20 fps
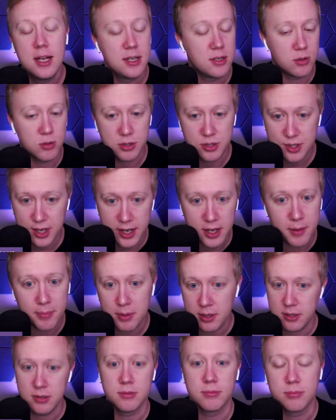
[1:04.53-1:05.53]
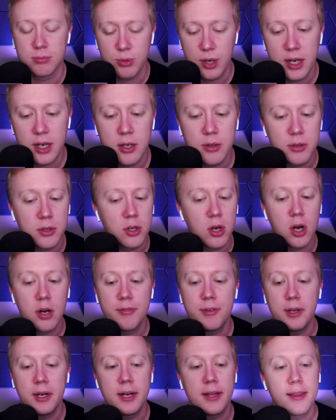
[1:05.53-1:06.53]
or sign up in your radio in your car if
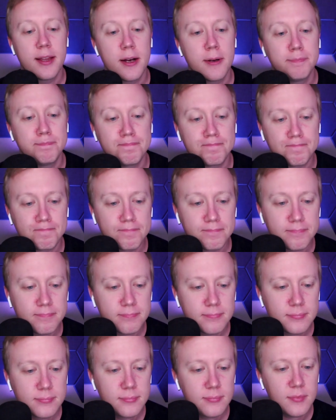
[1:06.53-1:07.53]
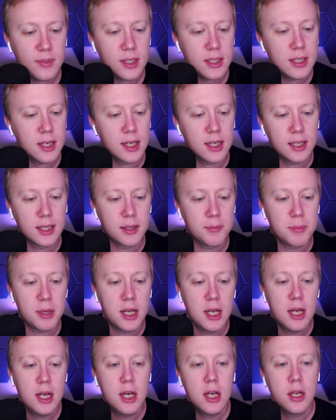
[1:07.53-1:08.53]
you get it there. Um,
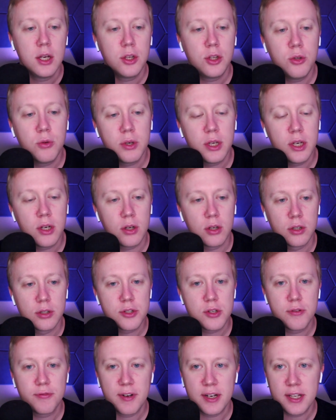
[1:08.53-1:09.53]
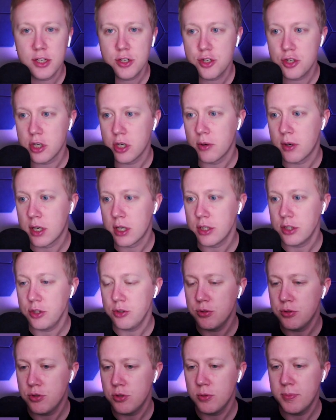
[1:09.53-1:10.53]
you can also find the show on
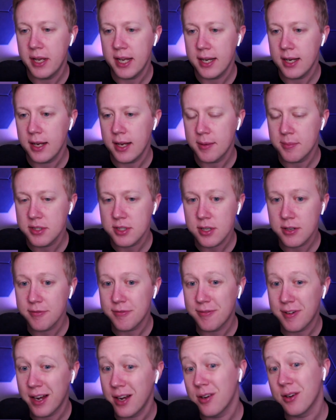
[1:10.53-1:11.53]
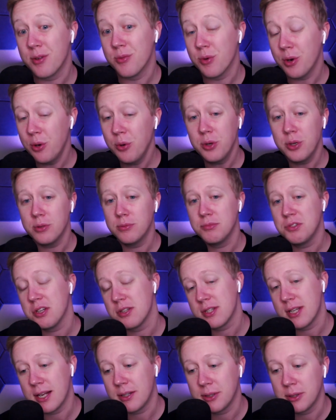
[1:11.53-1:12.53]
YouTube and Amazon Fire and Roku.
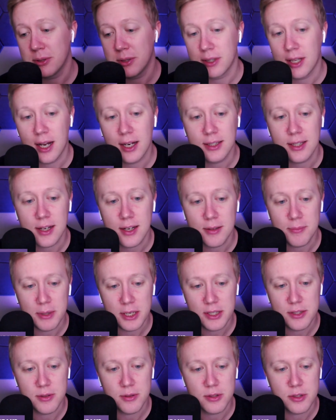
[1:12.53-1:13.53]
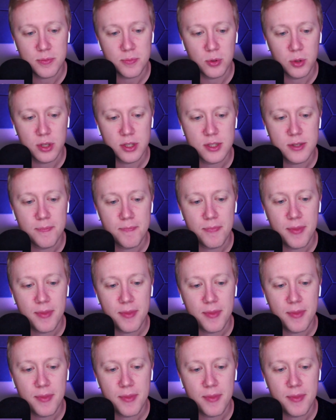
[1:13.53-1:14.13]
Just download the Locked On Minnesota Sports